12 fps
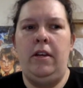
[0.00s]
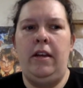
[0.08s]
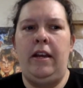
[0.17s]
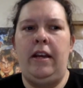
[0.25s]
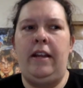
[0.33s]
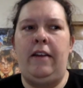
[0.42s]

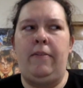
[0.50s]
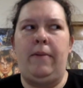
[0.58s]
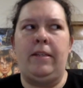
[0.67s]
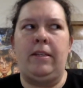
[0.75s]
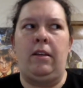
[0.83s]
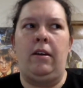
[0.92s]
and
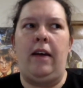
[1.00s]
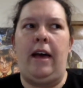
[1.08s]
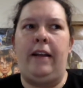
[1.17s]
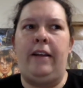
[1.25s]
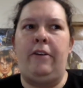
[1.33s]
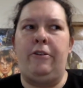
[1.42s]
everybody's like, I
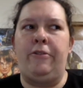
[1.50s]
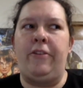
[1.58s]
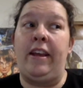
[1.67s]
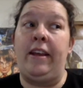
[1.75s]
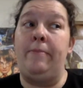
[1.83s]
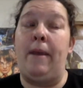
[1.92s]
know you're
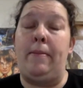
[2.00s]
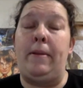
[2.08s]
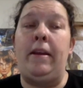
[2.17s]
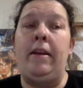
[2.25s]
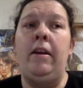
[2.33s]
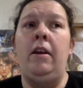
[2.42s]
thinking
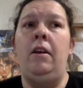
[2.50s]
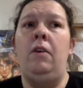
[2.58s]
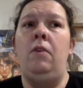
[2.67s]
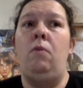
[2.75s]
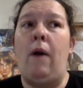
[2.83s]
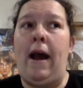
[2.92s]
maybe,
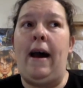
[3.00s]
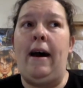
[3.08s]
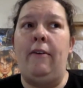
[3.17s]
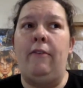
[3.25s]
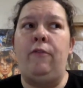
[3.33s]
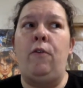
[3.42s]

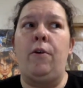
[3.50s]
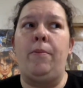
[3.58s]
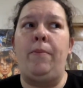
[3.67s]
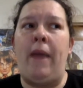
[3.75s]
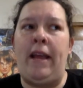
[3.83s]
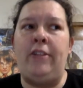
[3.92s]
wow, 4
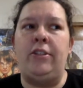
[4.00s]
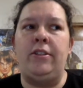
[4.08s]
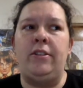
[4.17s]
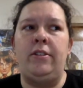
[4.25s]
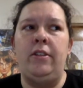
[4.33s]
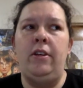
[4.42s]

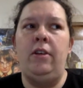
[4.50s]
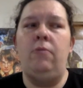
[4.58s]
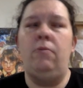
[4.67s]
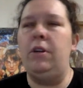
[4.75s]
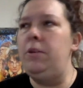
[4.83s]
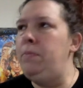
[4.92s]
pages.
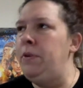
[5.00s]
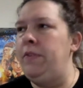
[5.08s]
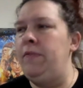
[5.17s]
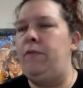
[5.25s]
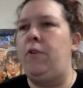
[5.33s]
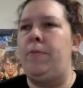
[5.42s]
What do you put in
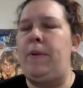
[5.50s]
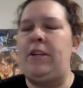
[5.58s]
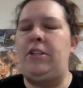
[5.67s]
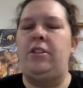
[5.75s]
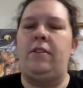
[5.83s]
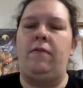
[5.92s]
4
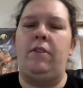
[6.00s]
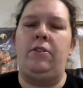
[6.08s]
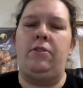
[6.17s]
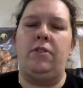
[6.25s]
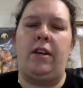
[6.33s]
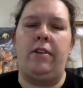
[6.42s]
pages of a
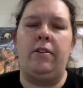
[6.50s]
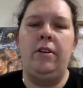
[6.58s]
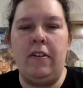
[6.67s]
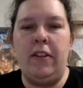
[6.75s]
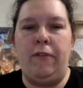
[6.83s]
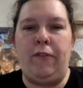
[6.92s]
newsletter?
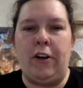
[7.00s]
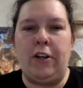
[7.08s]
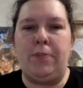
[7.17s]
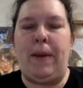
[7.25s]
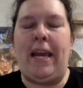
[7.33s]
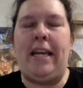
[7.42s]
The
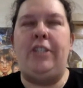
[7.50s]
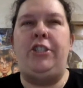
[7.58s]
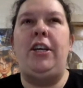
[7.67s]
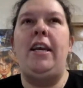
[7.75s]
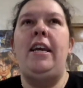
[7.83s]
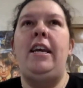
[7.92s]
first page
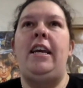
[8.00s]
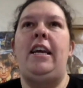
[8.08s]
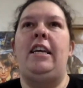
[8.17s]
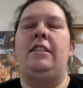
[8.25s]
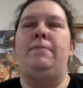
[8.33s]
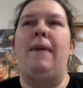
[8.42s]

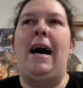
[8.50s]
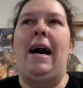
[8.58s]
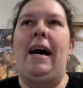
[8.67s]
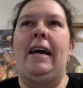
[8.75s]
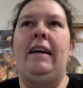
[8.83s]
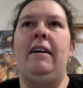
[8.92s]
is
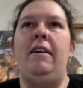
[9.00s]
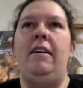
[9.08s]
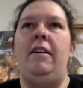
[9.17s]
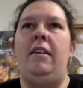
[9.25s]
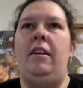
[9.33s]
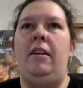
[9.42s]
my
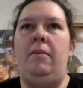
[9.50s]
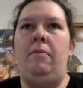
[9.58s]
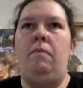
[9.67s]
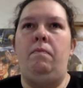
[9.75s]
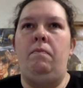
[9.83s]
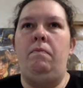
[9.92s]

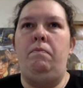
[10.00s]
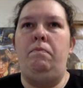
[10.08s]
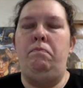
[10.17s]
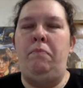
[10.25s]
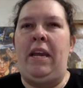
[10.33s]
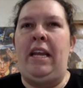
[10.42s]

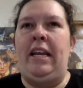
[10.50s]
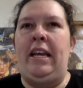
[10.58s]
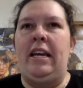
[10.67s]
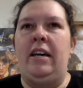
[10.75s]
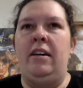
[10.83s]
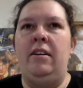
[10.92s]

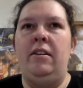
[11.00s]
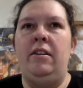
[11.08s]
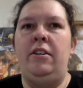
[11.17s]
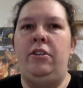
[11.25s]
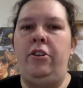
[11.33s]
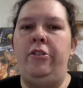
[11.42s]
media
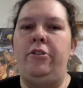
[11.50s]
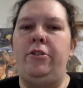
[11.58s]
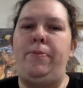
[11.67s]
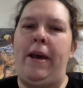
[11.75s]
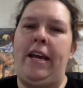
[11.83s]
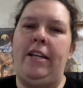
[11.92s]
news
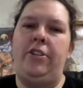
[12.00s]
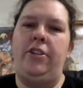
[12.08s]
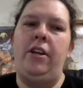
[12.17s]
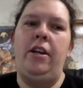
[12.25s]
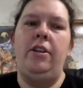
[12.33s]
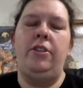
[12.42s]
page.
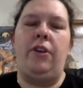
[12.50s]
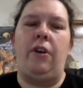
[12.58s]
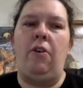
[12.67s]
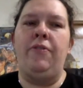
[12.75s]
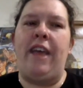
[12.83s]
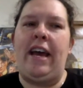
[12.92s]
So
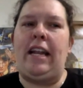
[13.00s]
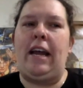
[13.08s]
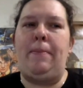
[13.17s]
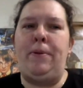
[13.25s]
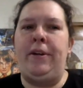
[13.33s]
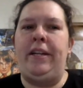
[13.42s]
on that, I
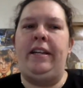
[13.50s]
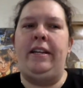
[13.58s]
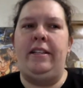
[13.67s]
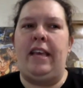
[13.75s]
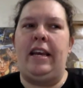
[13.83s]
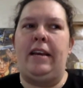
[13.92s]
put anything